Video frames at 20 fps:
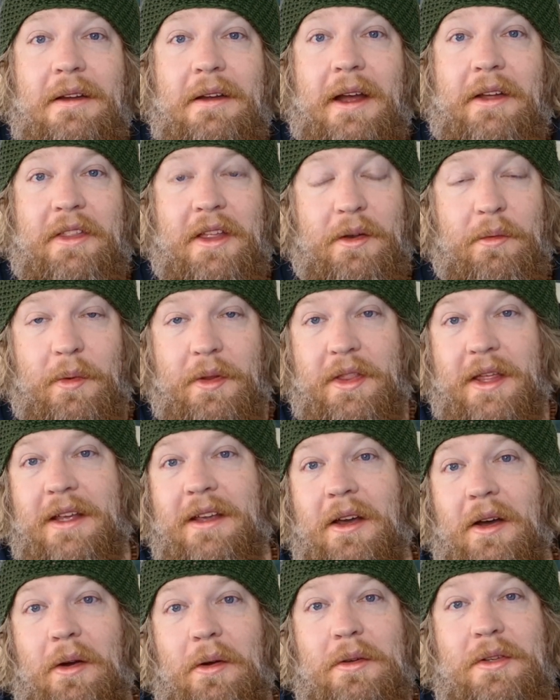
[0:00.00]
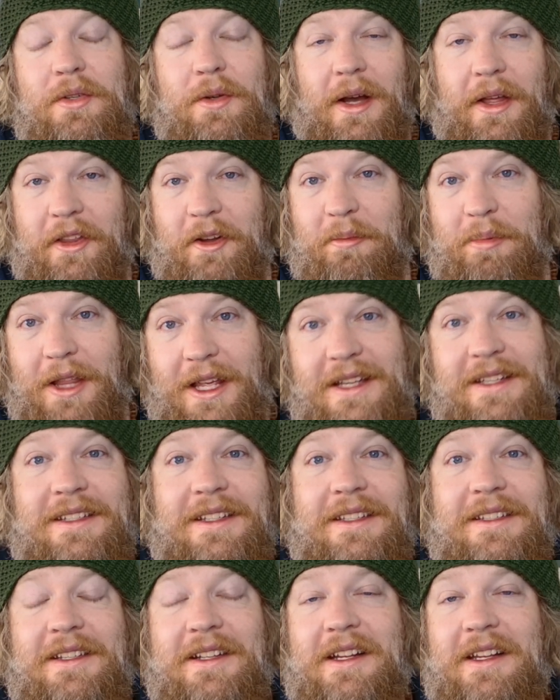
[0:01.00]
And then when they go to other
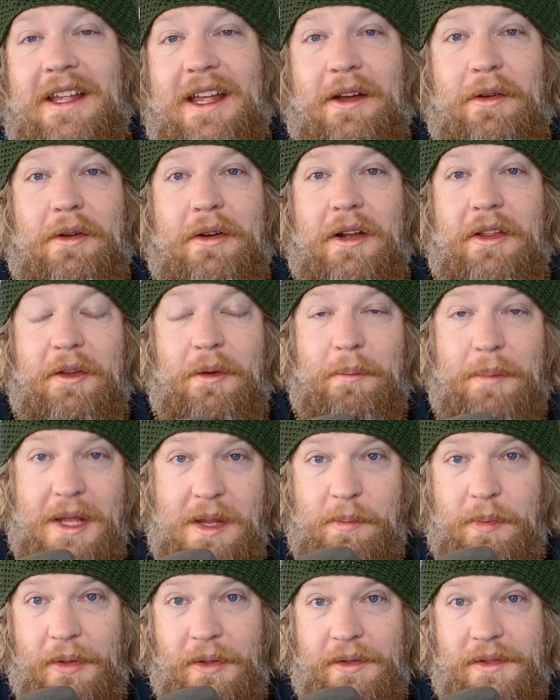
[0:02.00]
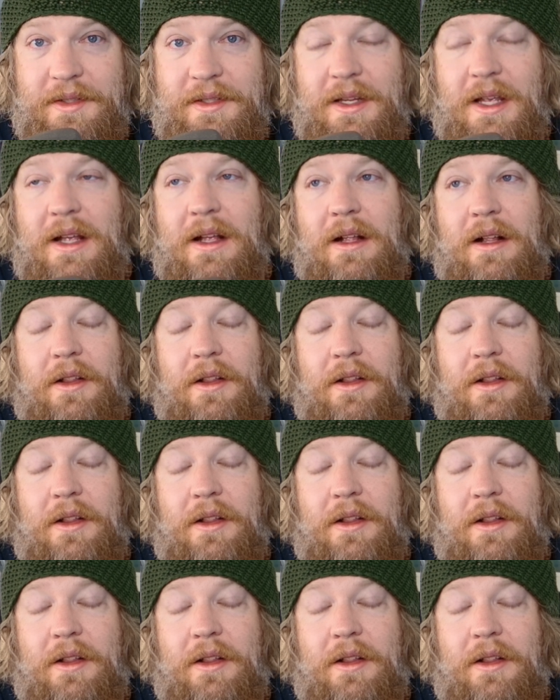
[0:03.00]
places and encounter other peoples,